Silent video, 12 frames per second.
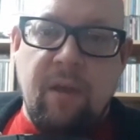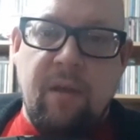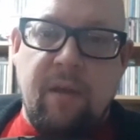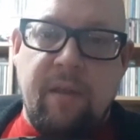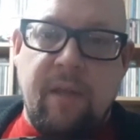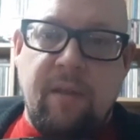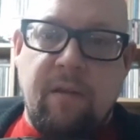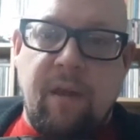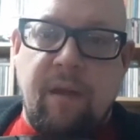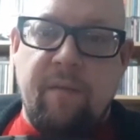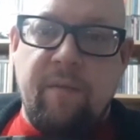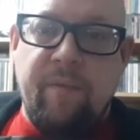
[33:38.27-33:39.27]
And then, you
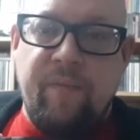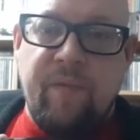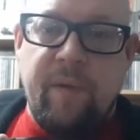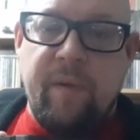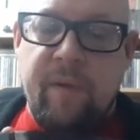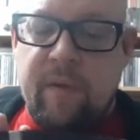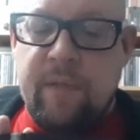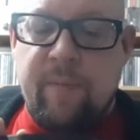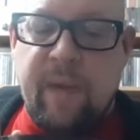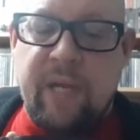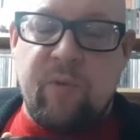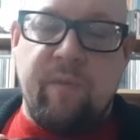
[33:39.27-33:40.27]
know,
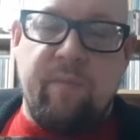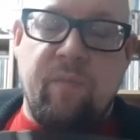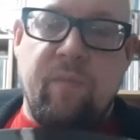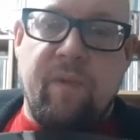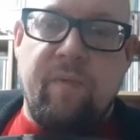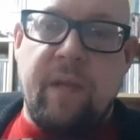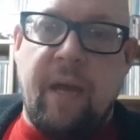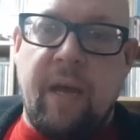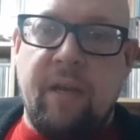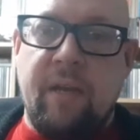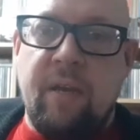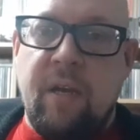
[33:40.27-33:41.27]
Depeche would have had
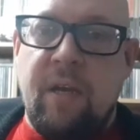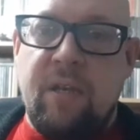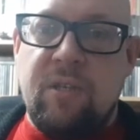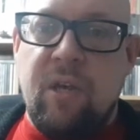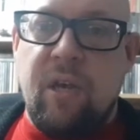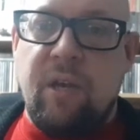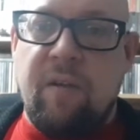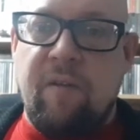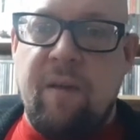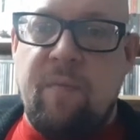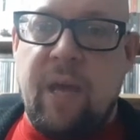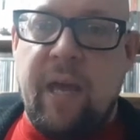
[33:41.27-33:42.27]
a, a certain
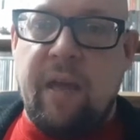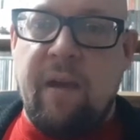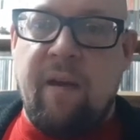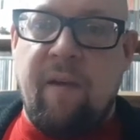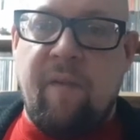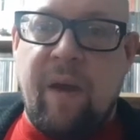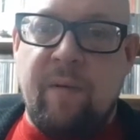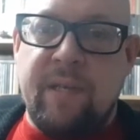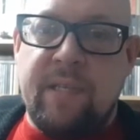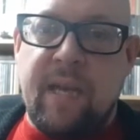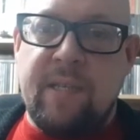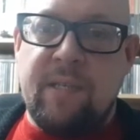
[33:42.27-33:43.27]
career playing a half hour
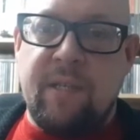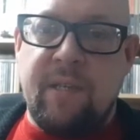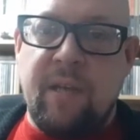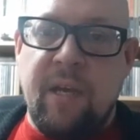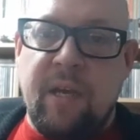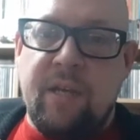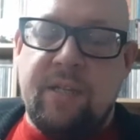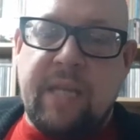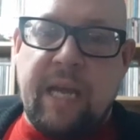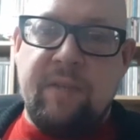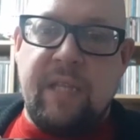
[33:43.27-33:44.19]
set at a Sounds of